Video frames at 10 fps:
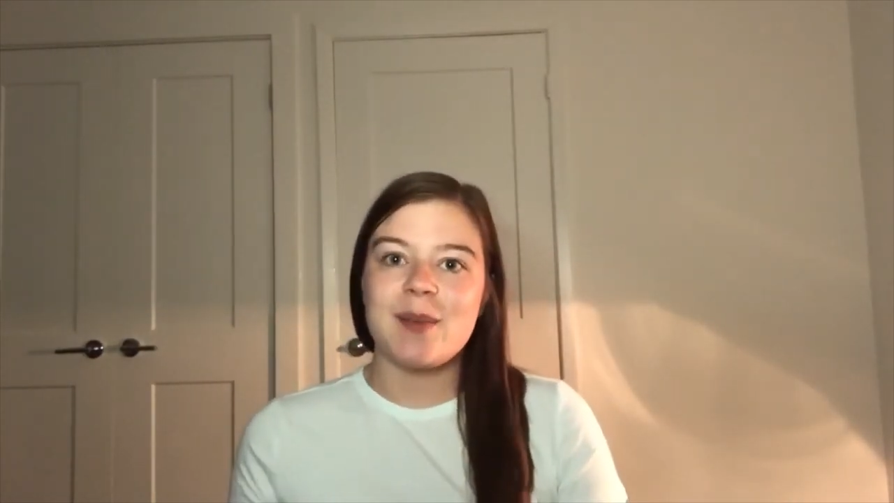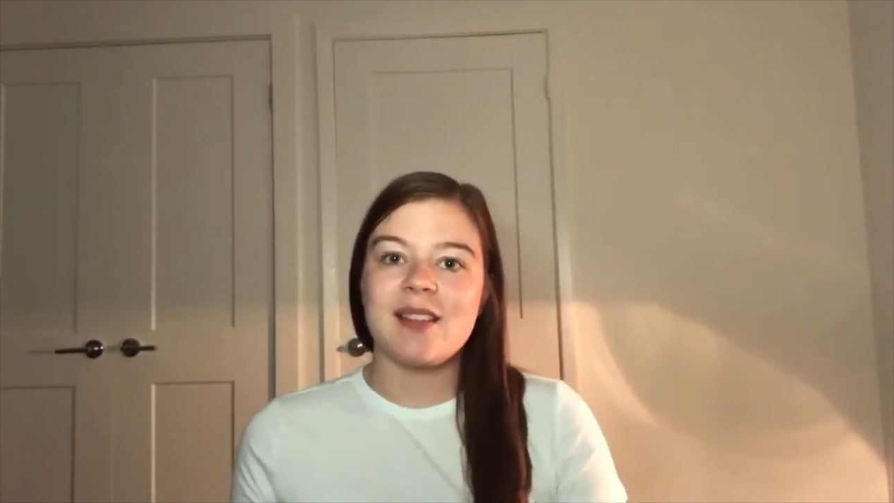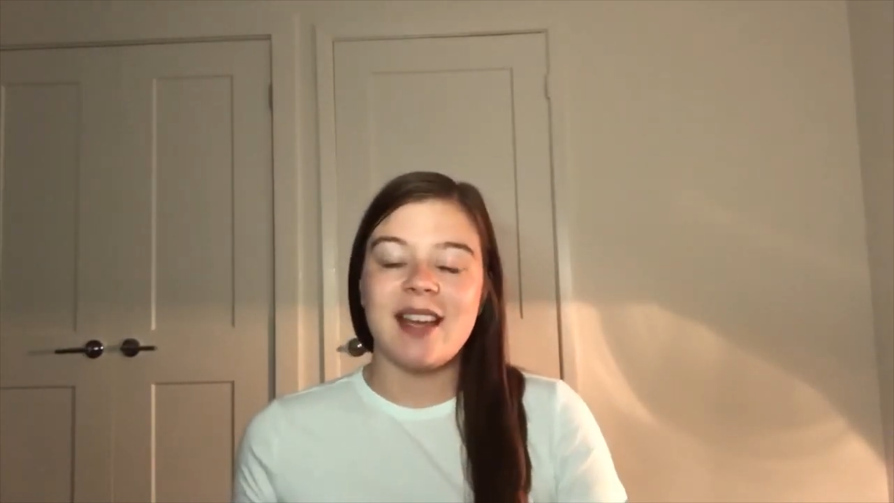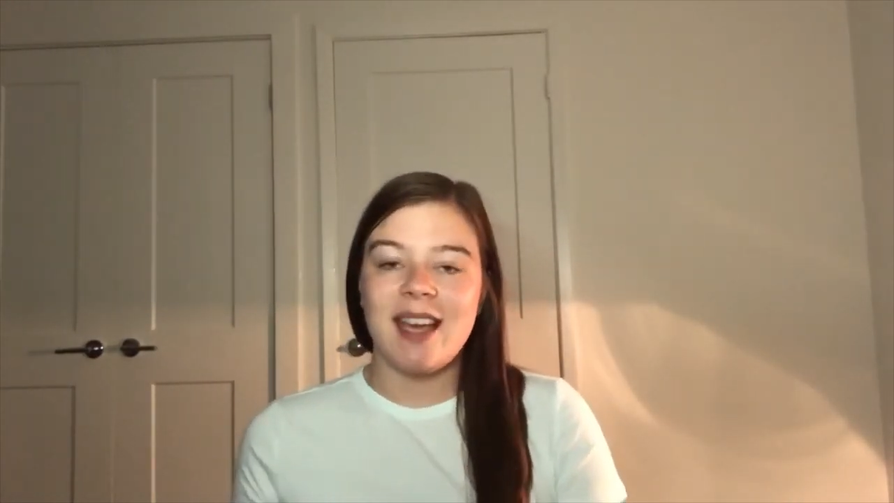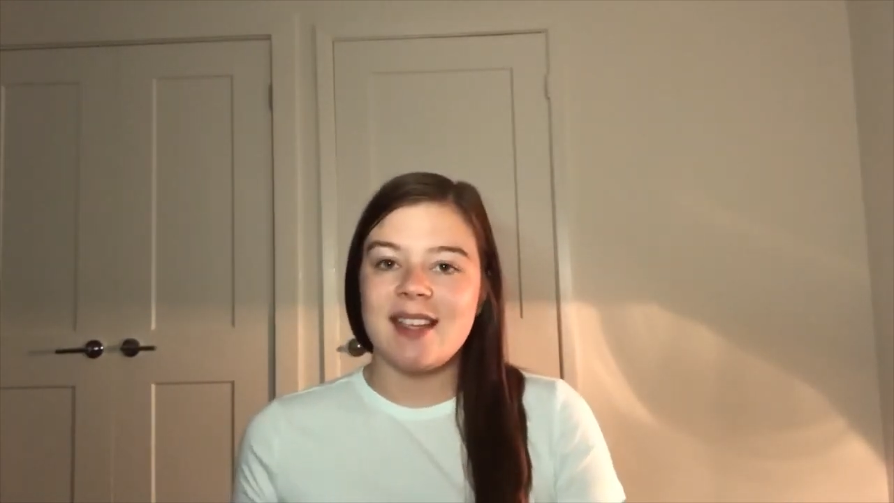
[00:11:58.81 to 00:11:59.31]

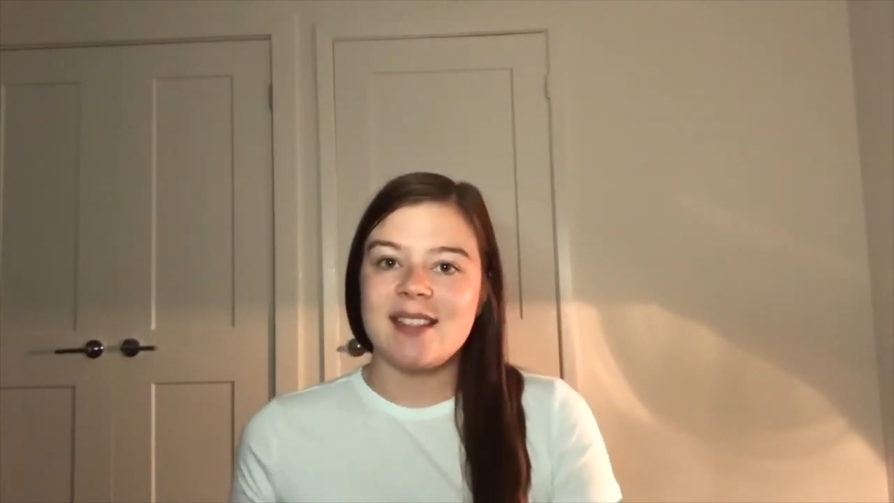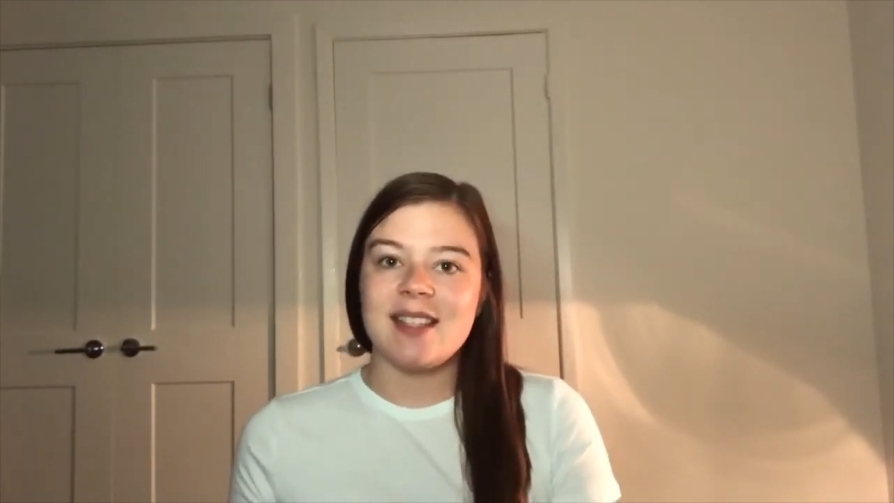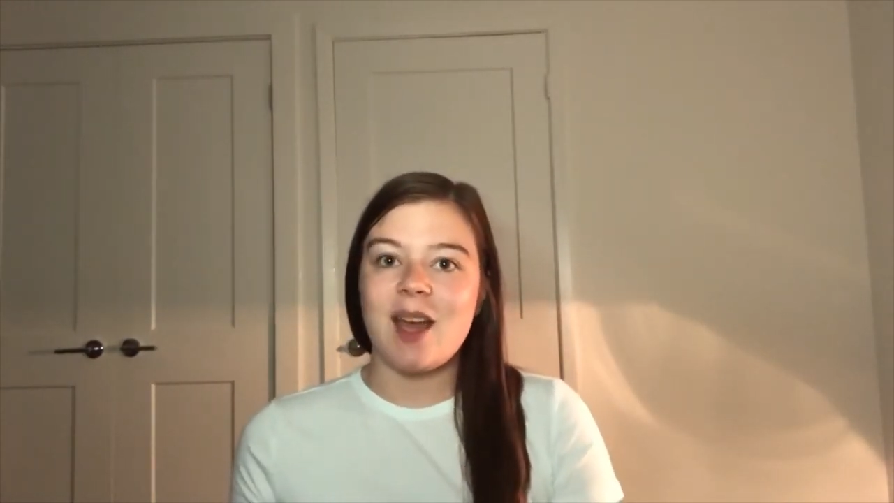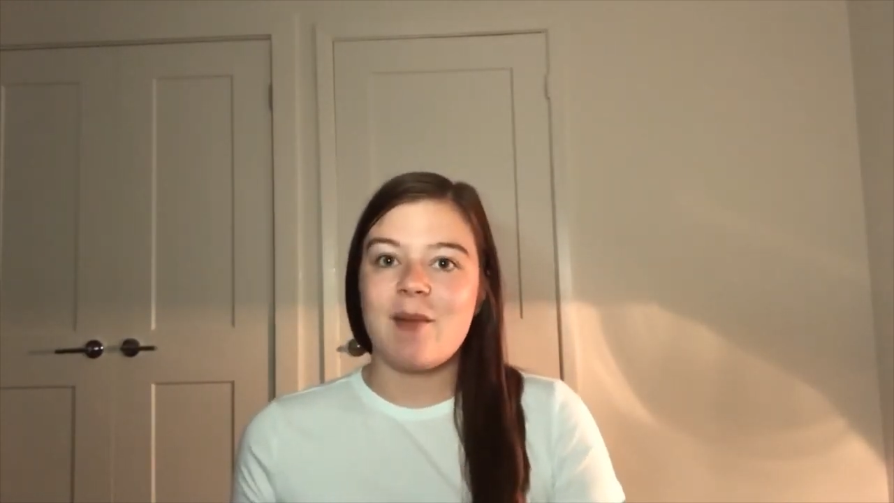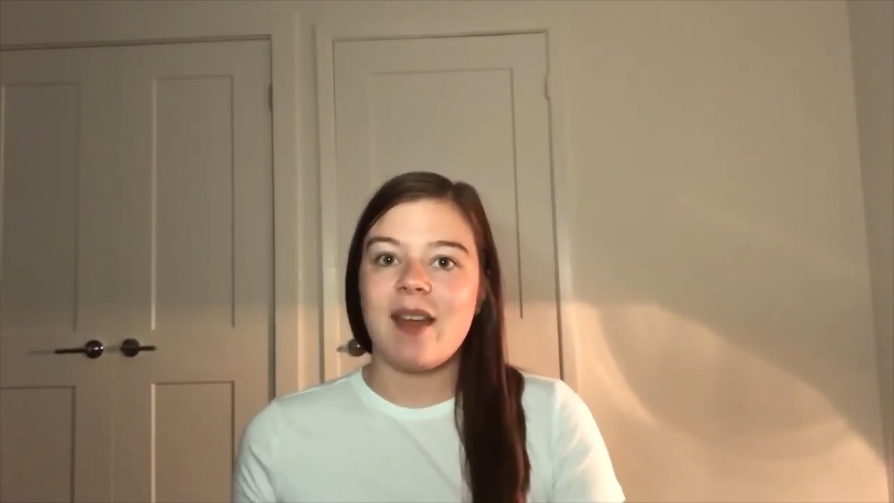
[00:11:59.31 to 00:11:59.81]

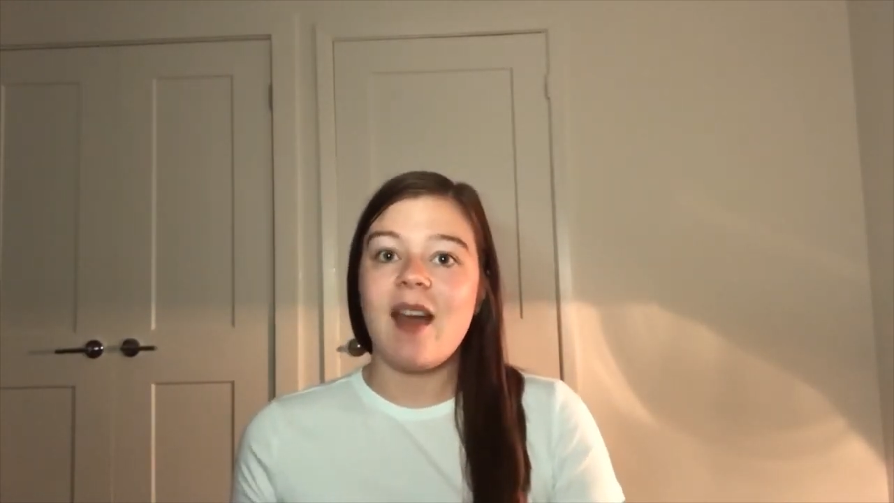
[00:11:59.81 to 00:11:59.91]
planned coming